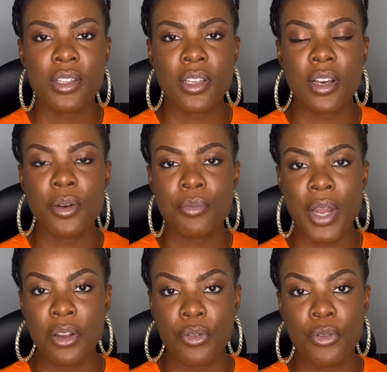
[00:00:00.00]
the
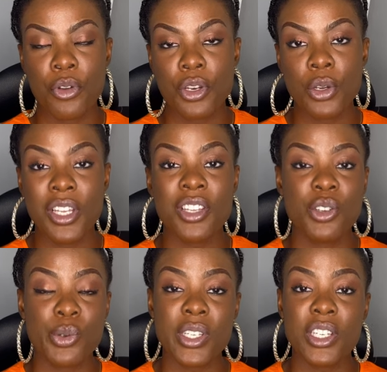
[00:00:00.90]
microphone in
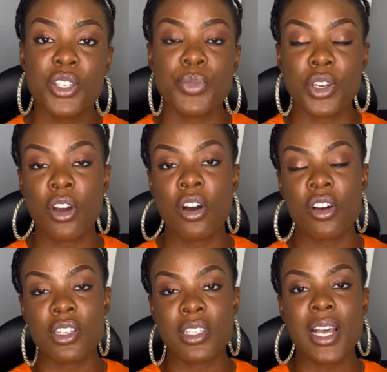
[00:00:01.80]
usage
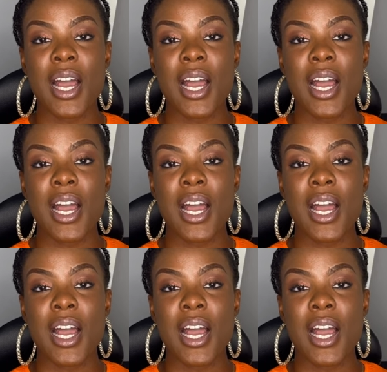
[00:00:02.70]
because